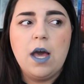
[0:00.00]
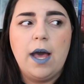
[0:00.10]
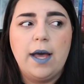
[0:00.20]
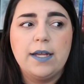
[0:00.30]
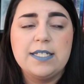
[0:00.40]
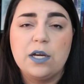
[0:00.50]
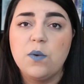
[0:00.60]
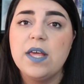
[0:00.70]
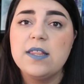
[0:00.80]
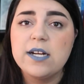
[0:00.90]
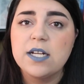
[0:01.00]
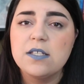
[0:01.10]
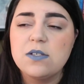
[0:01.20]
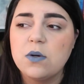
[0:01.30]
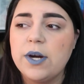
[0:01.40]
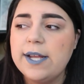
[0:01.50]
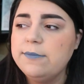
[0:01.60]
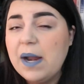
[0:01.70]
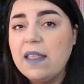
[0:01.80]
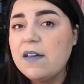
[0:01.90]
uh, deal with during the story.
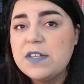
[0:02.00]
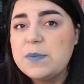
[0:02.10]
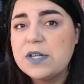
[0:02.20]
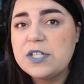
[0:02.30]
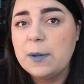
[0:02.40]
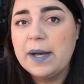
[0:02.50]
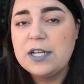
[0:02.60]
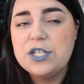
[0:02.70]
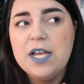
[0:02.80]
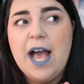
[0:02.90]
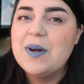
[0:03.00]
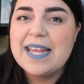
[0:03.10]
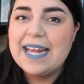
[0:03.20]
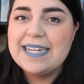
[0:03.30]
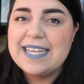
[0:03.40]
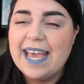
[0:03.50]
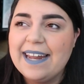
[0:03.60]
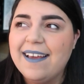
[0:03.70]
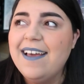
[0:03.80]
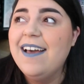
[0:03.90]
But I love this book so much. 20 out of
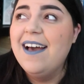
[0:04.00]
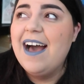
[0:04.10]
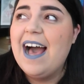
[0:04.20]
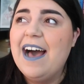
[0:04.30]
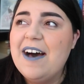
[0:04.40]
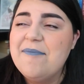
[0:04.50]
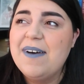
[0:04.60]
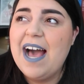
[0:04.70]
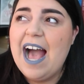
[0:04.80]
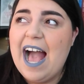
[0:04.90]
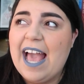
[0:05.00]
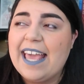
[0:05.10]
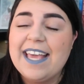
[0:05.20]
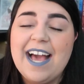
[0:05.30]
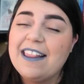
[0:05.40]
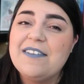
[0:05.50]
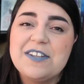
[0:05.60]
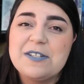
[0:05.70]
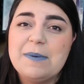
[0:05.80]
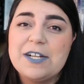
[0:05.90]
10. Um, I, I loved
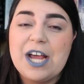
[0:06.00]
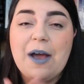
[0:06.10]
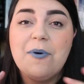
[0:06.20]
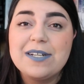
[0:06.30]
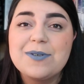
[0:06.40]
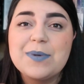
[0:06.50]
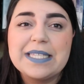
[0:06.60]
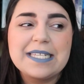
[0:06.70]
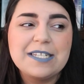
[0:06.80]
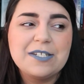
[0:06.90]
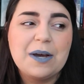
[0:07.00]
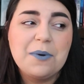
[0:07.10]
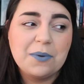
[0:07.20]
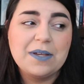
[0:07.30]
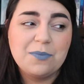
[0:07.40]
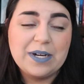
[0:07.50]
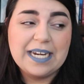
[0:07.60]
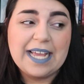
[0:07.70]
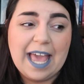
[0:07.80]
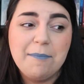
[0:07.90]
it so much. I want to re-listen to I want to read
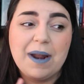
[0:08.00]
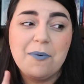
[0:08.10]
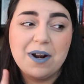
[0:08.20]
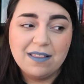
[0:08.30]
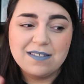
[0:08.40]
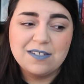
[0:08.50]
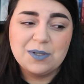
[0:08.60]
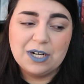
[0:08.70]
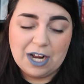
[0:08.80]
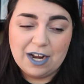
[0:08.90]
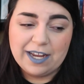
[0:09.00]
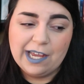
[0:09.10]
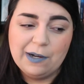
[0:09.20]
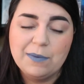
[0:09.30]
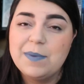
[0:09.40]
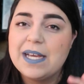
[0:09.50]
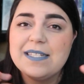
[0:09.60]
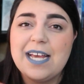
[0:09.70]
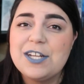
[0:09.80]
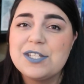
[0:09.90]
it again, but I want to listen to it on audio
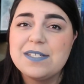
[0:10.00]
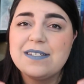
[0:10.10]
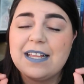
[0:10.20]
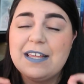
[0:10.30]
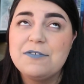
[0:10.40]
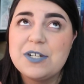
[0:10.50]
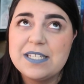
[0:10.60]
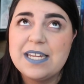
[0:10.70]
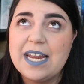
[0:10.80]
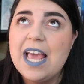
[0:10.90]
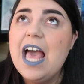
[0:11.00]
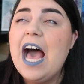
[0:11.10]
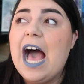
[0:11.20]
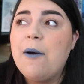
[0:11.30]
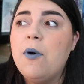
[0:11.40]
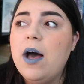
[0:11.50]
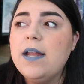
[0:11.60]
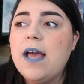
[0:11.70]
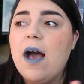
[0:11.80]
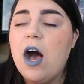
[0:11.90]
because I just, I love Tristan. I
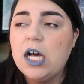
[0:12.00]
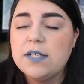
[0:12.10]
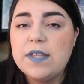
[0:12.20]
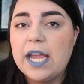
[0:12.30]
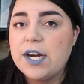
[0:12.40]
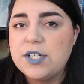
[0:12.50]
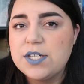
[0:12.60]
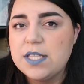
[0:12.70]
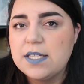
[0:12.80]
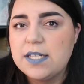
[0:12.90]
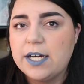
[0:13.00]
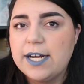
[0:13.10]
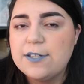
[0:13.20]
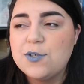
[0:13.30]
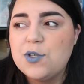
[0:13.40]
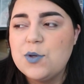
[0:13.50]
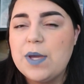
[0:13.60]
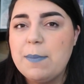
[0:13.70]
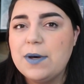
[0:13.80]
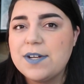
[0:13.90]
want all of the characters in the series to
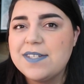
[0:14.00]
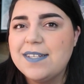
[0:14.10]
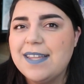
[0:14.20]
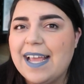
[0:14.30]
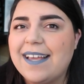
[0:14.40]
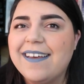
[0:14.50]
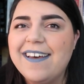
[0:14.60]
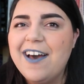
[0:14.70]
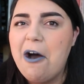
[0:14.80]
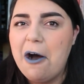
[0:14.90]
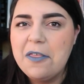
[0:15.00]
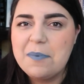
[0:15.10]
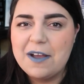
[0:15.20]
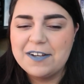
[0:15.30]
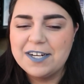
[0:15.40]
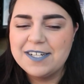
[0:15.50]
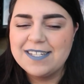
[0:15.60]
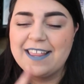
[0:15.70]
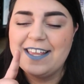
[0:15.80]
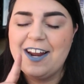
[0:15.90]
get books. Like, all the
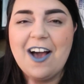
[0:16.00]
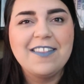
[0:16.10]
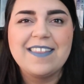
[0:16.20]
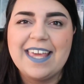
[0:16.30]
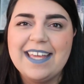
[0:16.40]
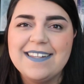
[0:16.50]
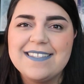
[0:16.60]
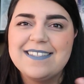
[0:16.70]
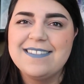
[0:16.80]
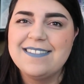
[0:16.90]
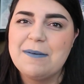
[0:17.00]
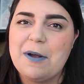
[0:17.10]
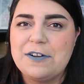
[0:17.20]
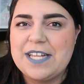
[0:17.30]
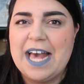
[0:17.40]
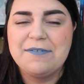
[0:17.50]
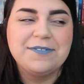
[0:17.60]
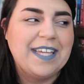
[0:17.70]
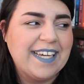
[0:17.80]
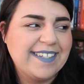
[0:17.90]
brothers and then all of the kids the brothers have.
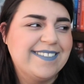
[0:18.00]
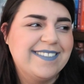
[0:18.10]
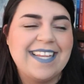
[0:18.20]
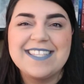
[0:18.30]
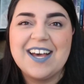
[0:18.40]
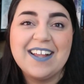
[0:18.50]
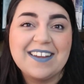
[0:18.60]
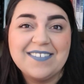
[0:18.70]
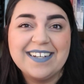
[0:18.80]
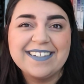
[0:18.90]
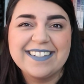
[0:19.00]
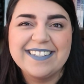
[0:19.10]
Like, that's all I want.